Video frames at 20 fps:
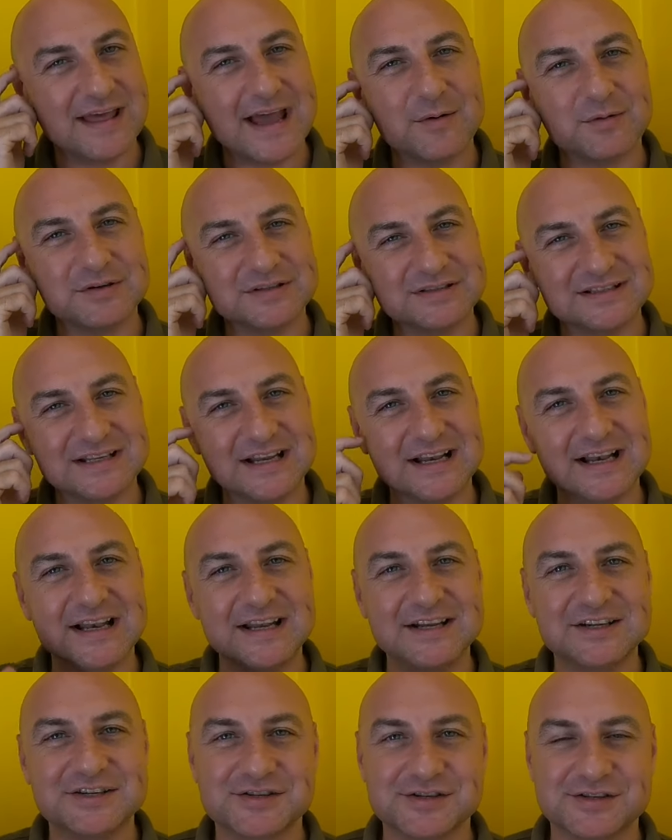That was
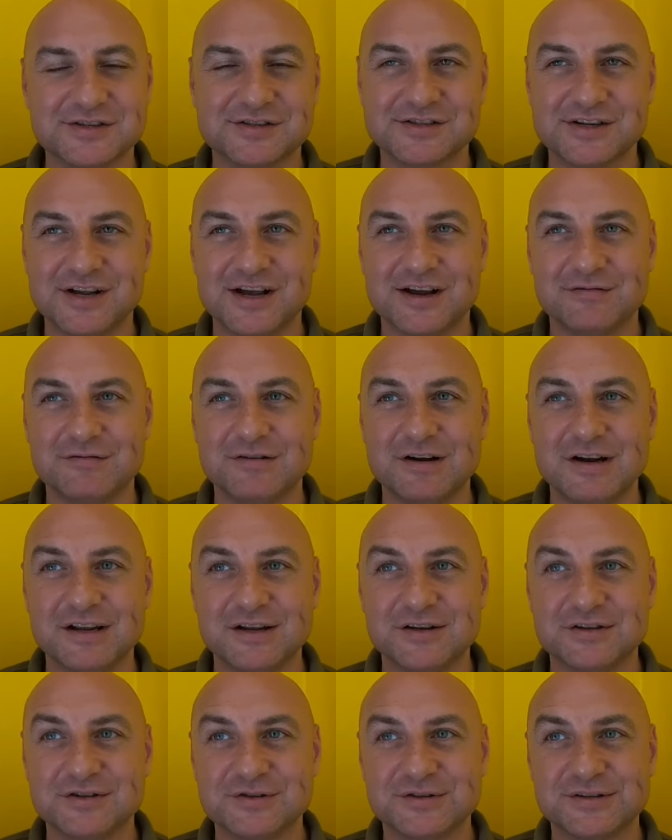delicious. Yeah,
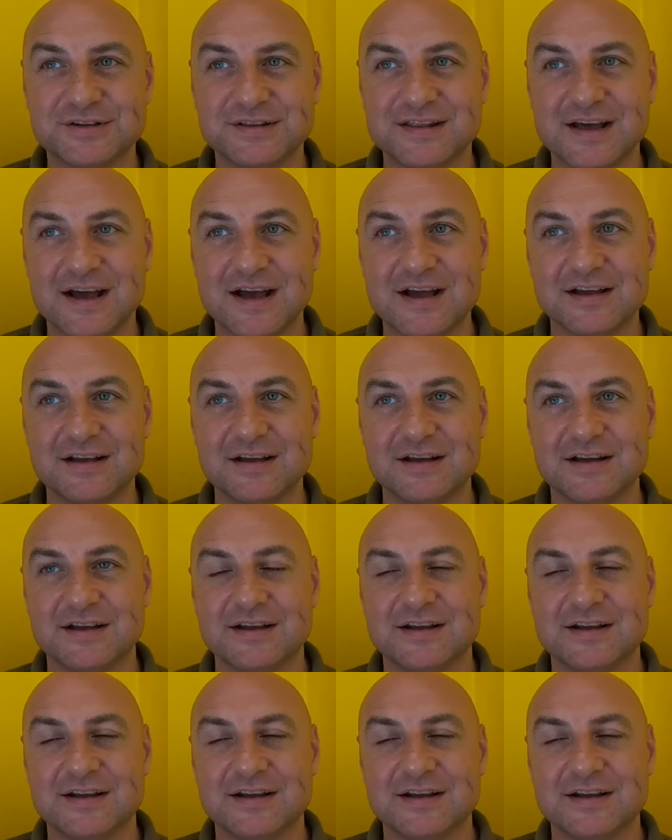really enjoyed that.